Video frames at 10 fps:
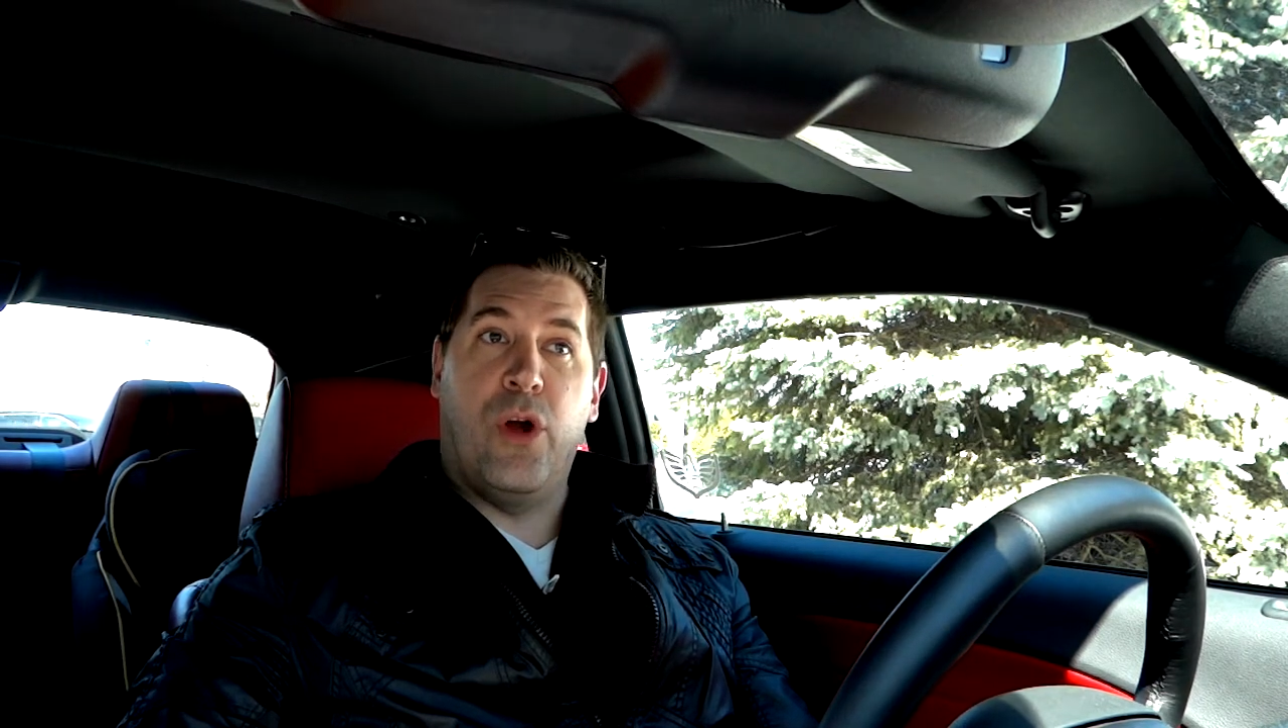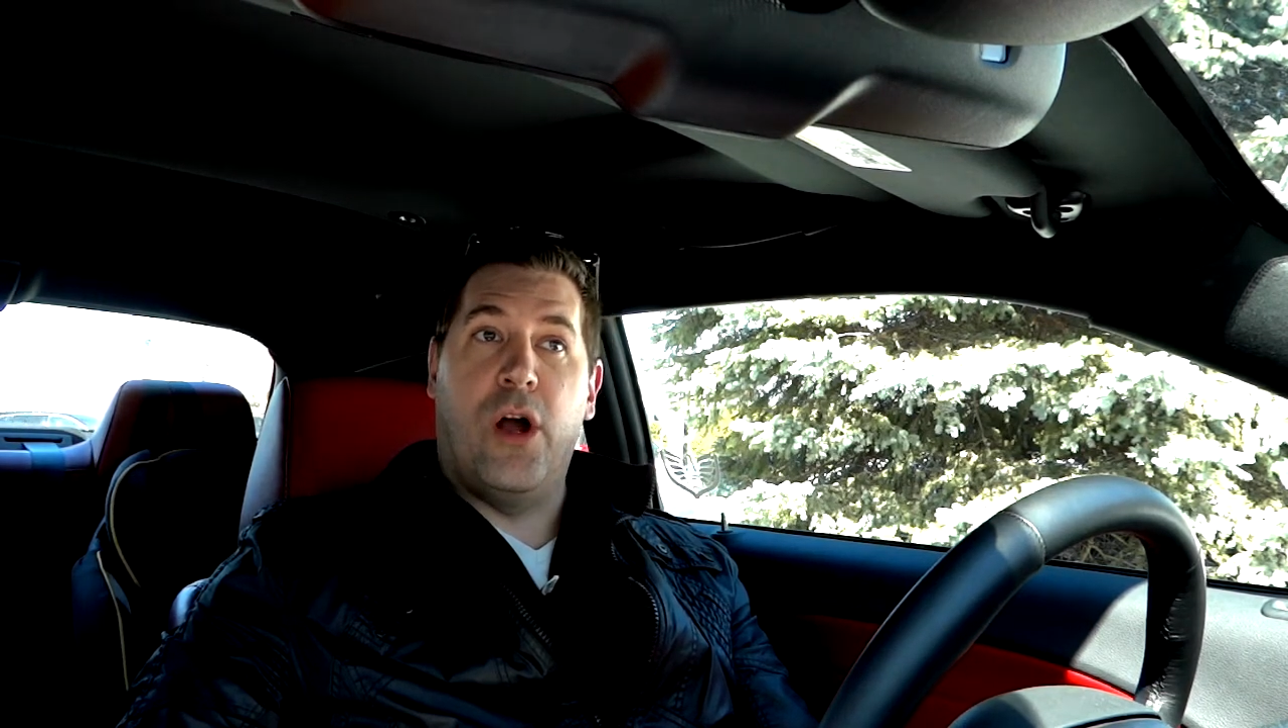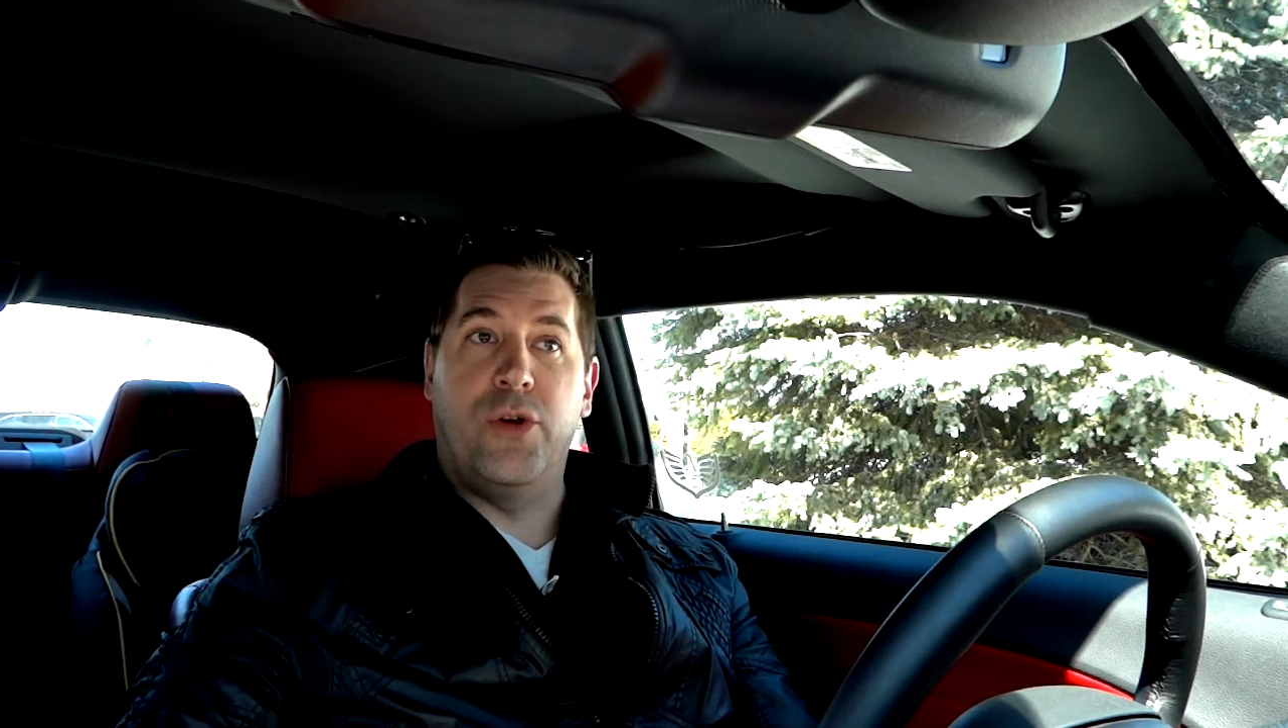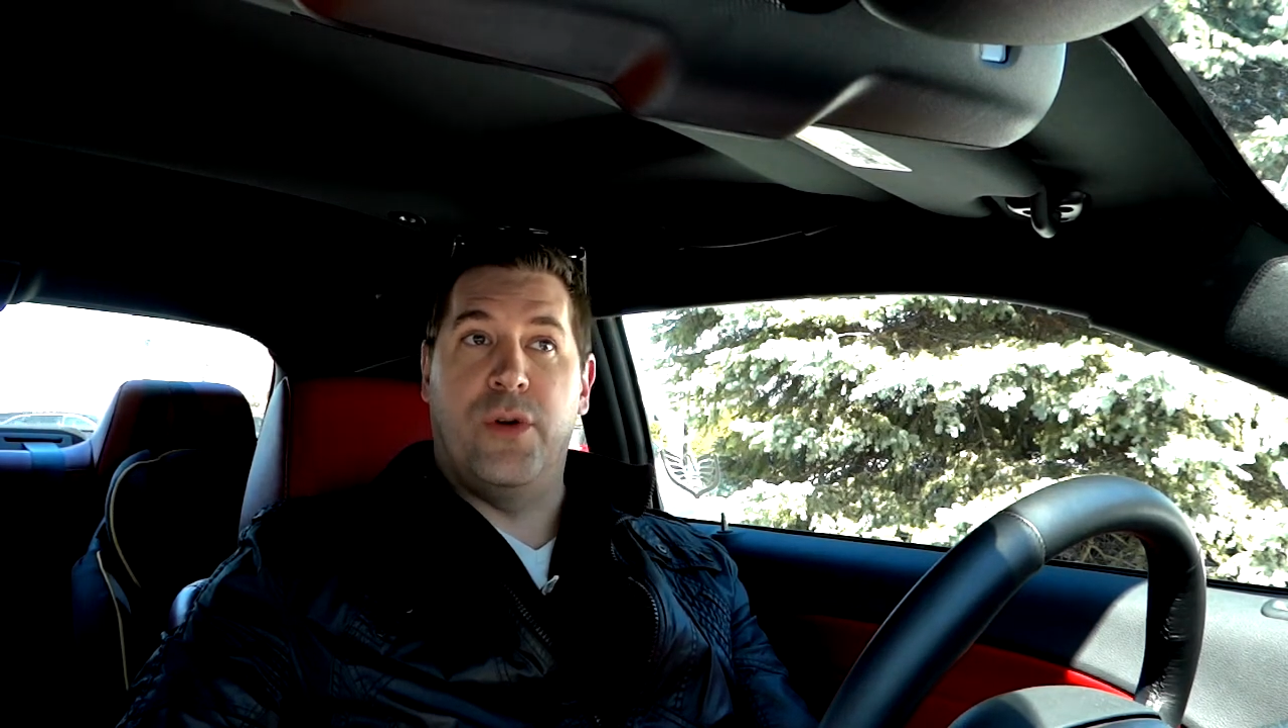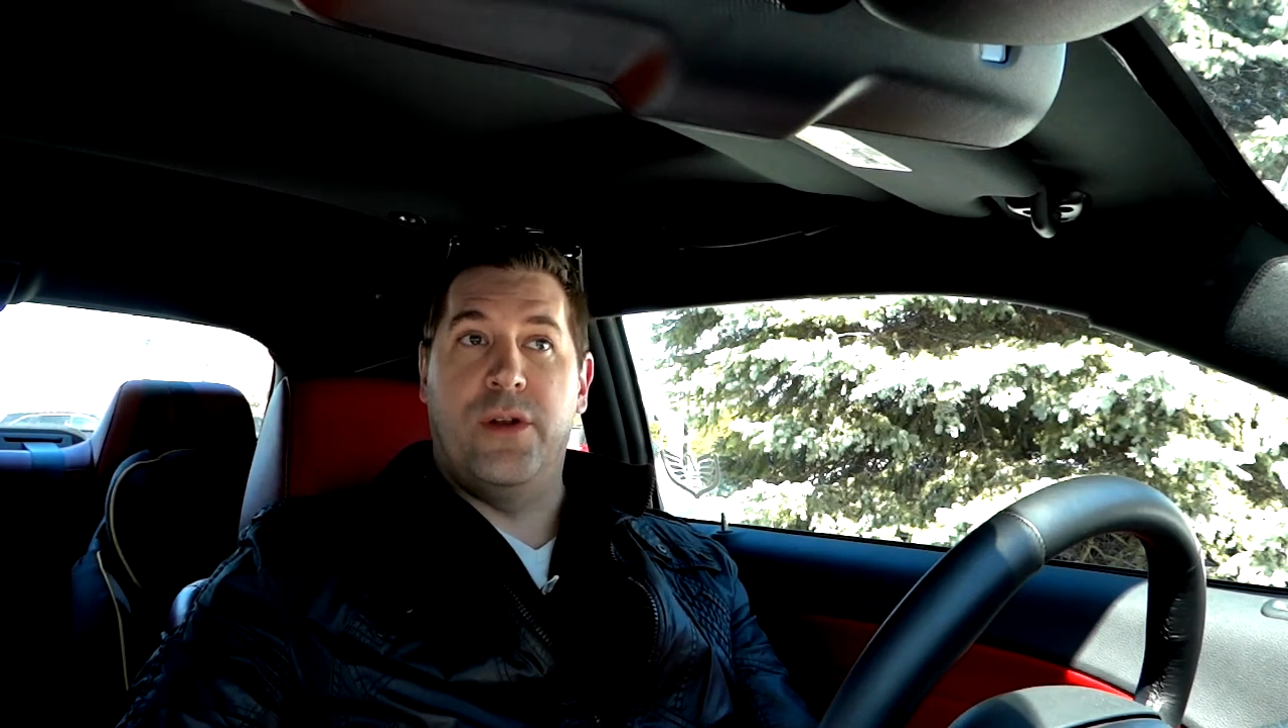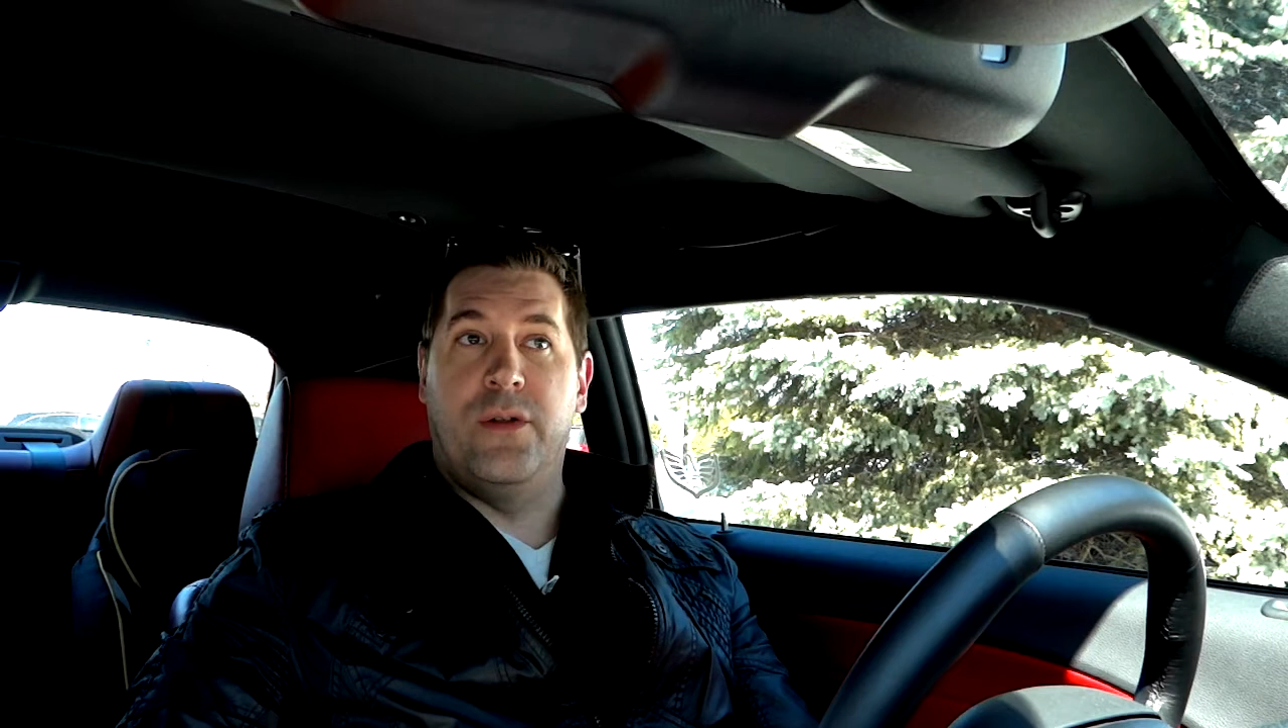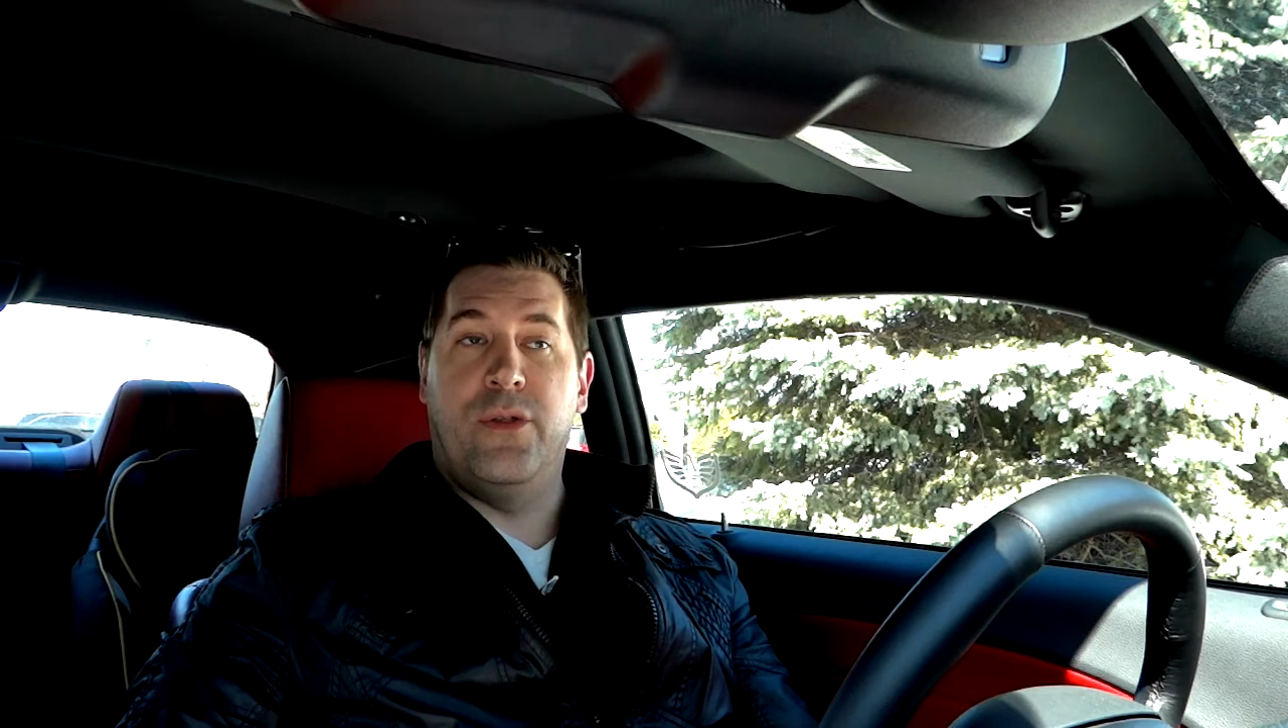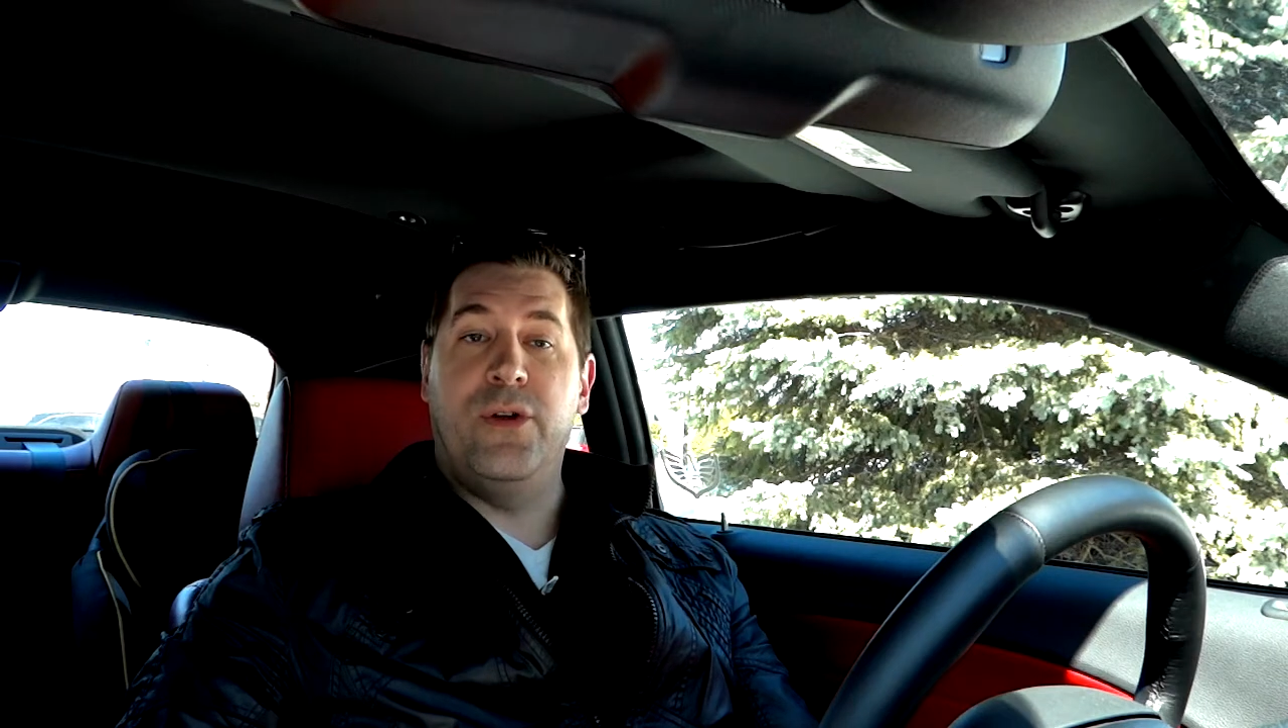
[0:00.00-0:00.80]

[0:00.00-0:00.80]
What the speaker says: 100.